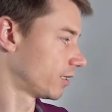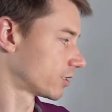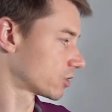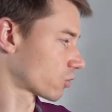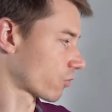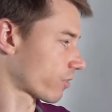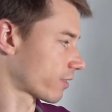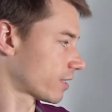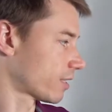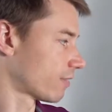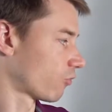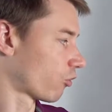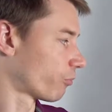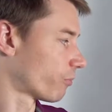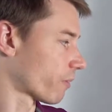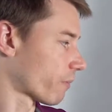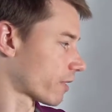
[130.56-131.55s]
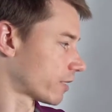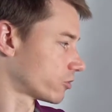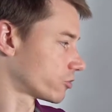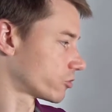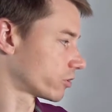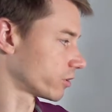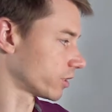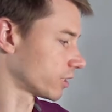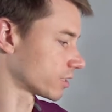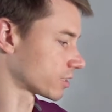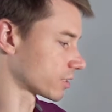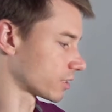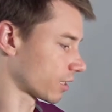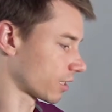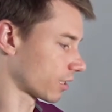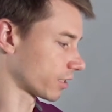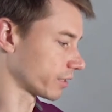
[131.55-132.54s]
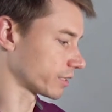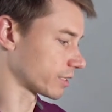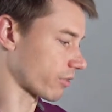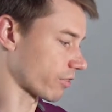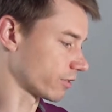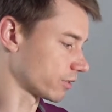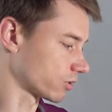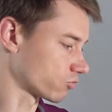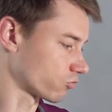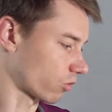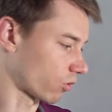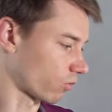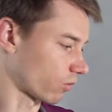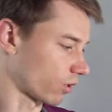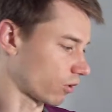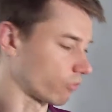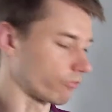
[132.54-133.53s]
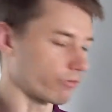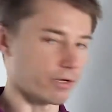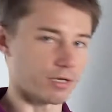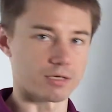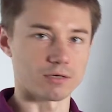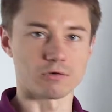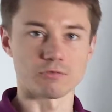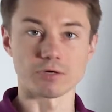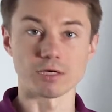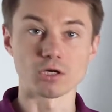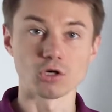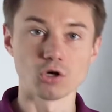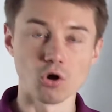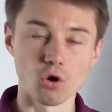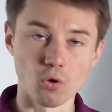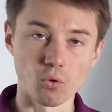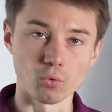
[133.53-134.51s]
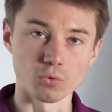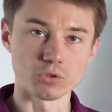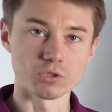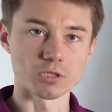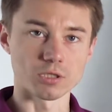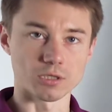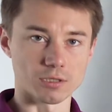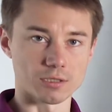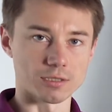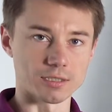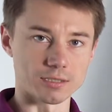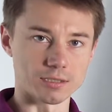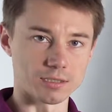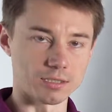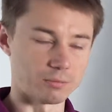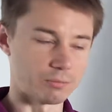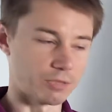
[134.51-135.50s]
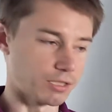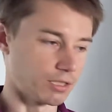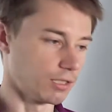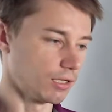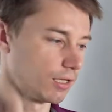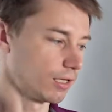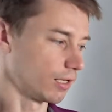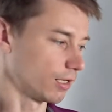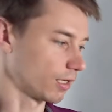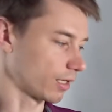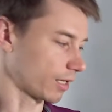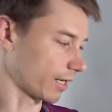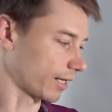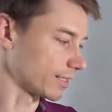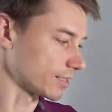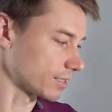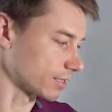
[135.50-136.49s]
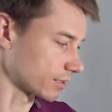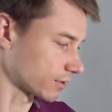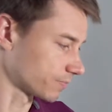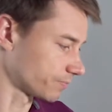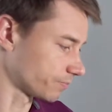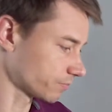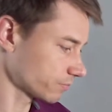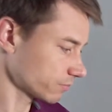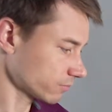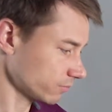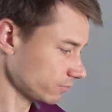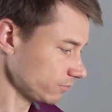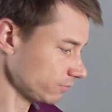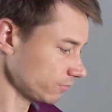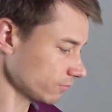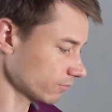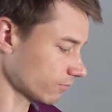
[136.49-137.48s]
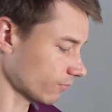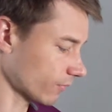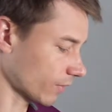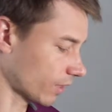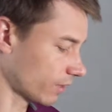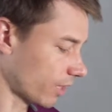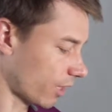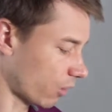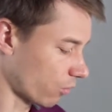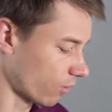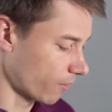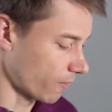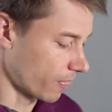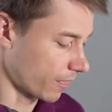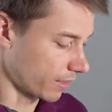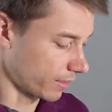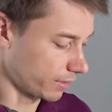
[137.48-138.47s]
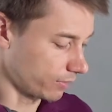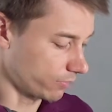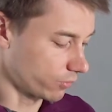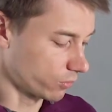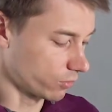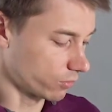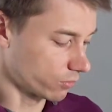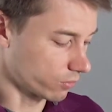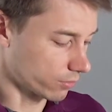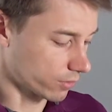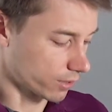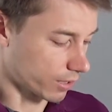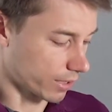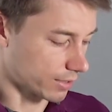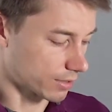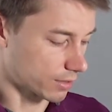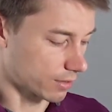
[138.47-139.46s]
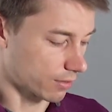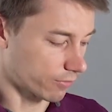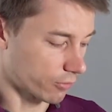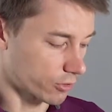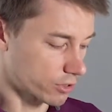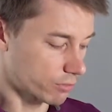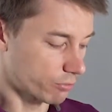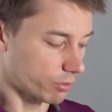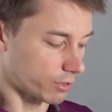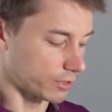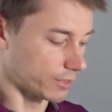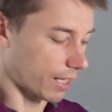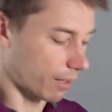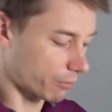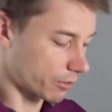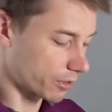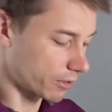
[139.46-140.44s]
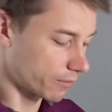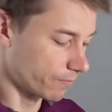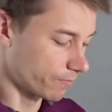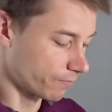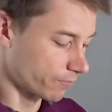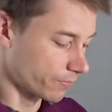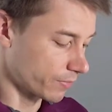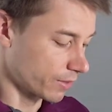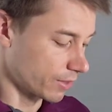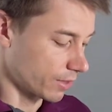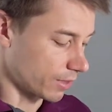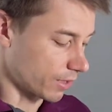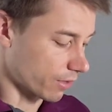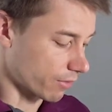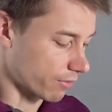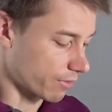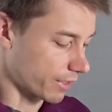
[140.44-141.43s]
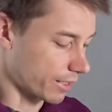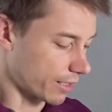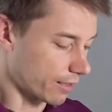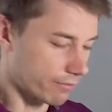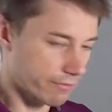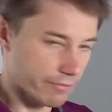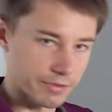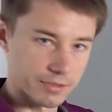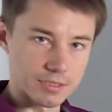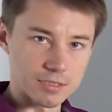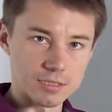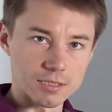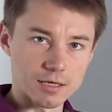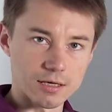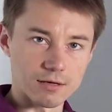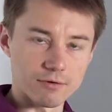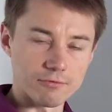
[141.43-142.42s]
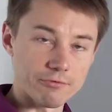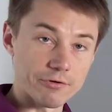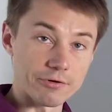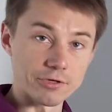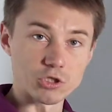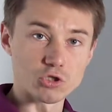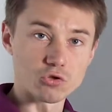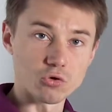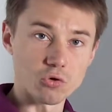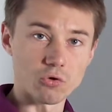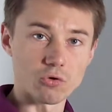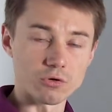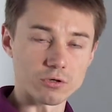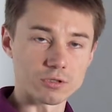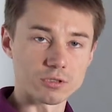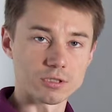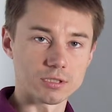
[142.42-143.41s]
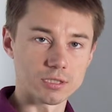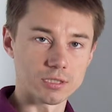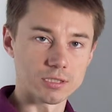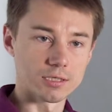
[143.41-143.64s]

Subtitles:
So the development manager is in this role of a coach in many cases. Now, if you look at, for example, Yammer, they have this very short-lived